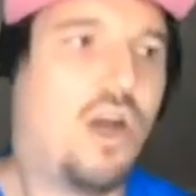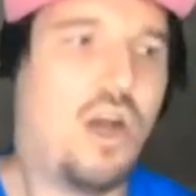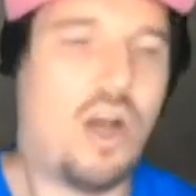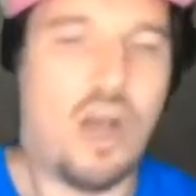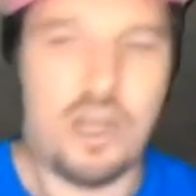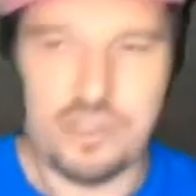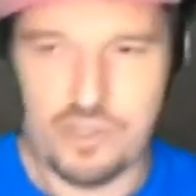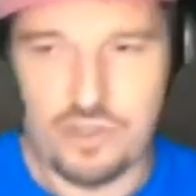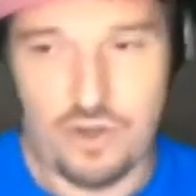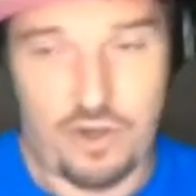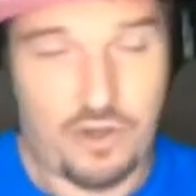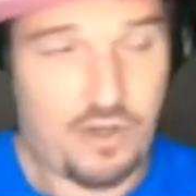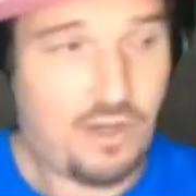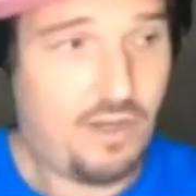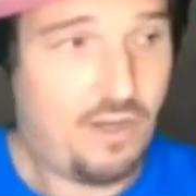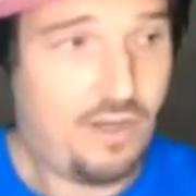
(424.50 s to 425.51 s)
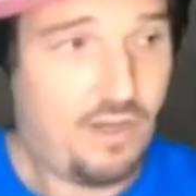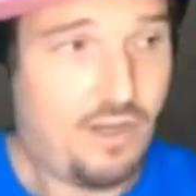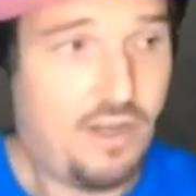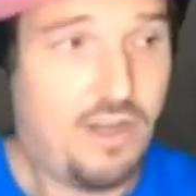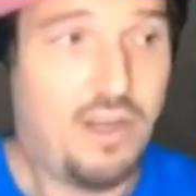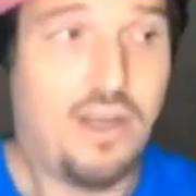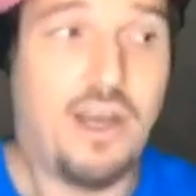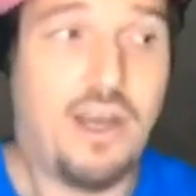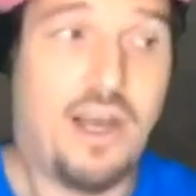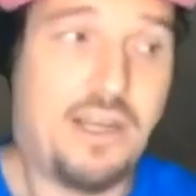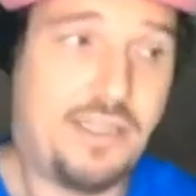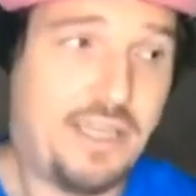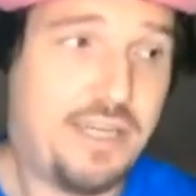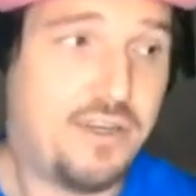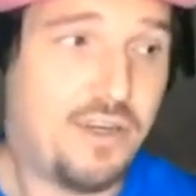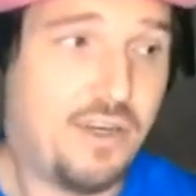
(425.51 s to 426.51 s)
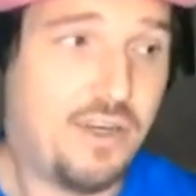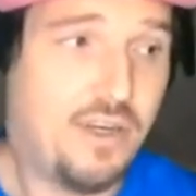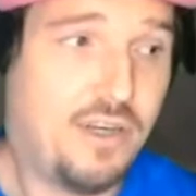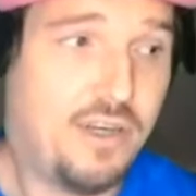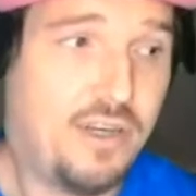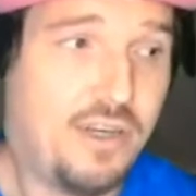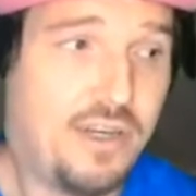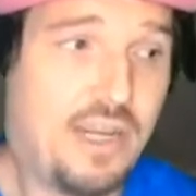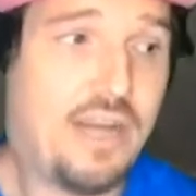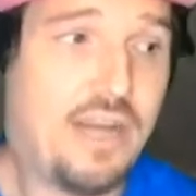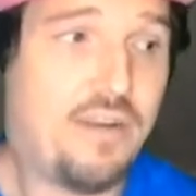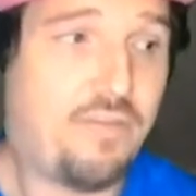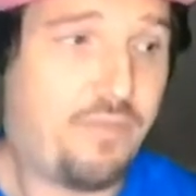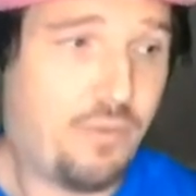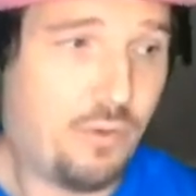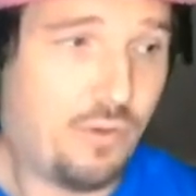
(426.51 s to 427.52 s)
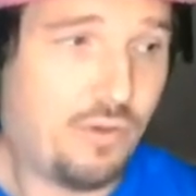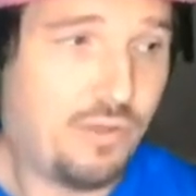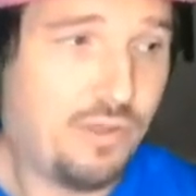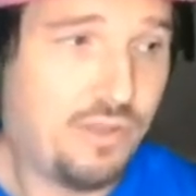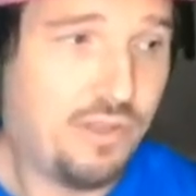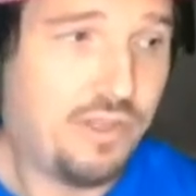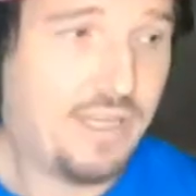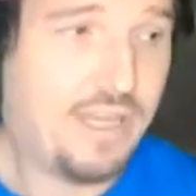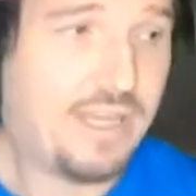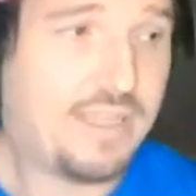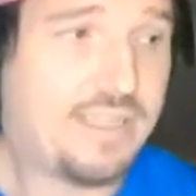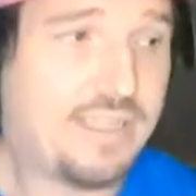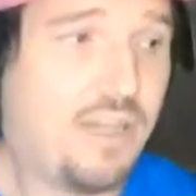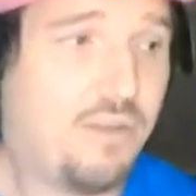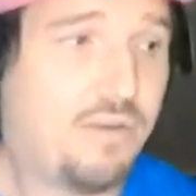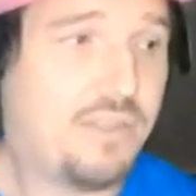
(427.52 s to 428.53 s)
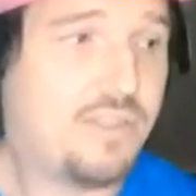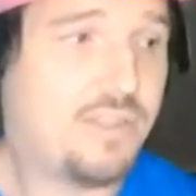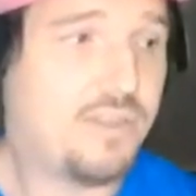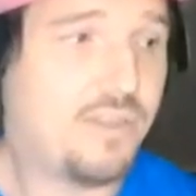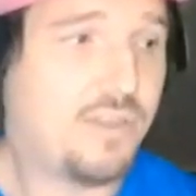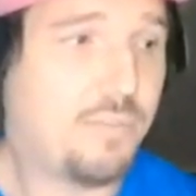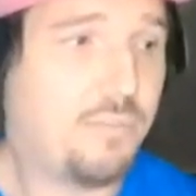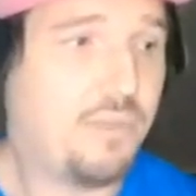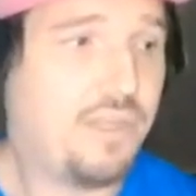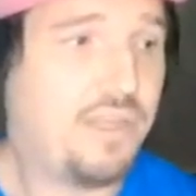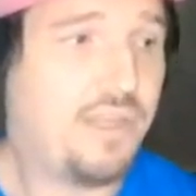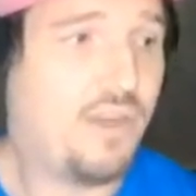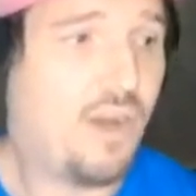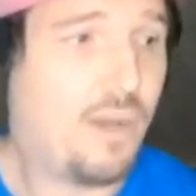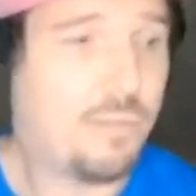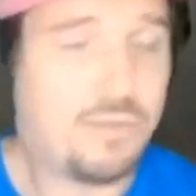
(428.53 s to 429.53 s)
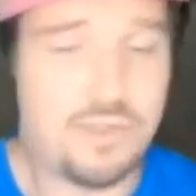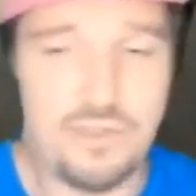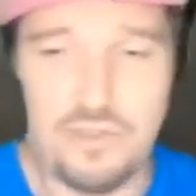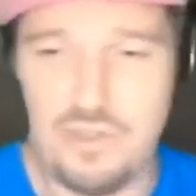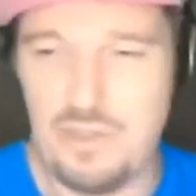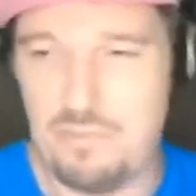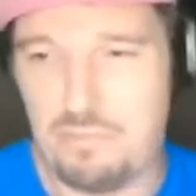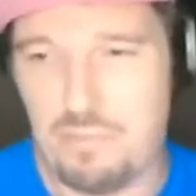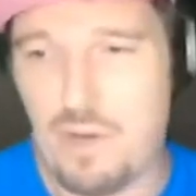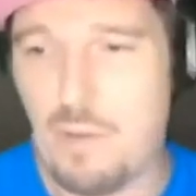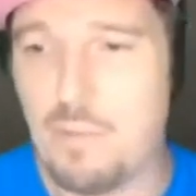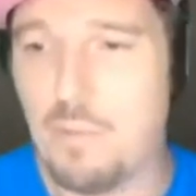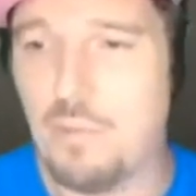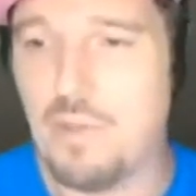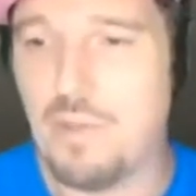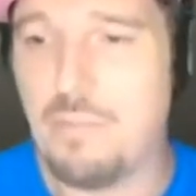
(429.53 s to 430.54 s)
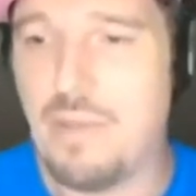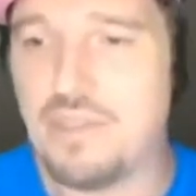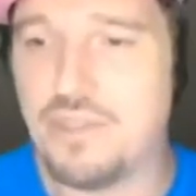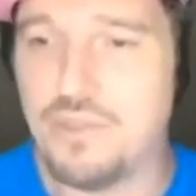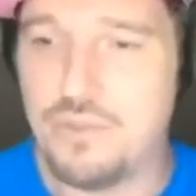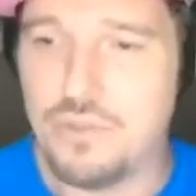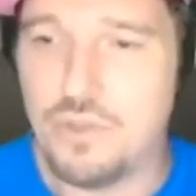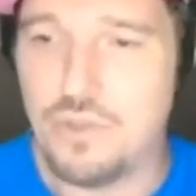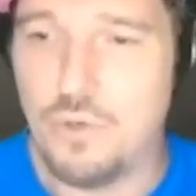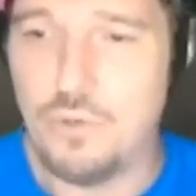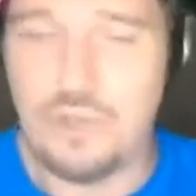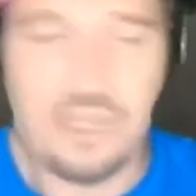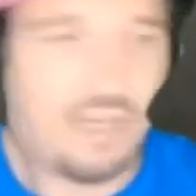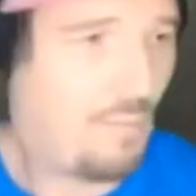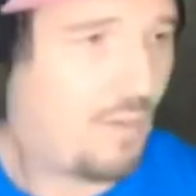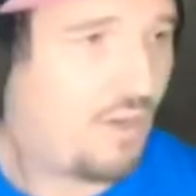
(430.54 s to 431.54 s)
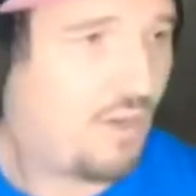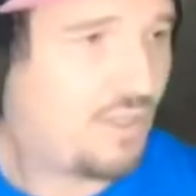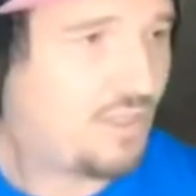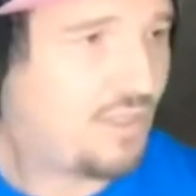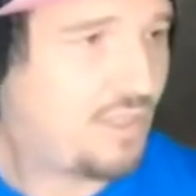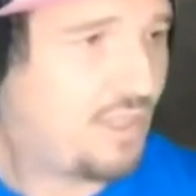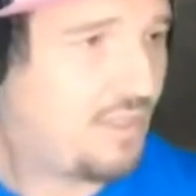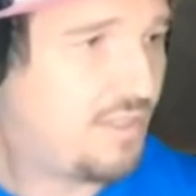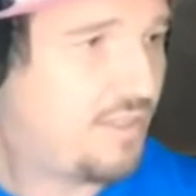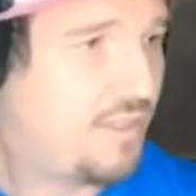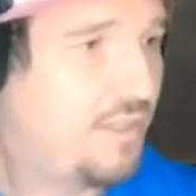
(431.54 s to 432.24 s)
a starter, a tinder, and a fuel. Accelerants are completely optional and probably best used only in emergencies.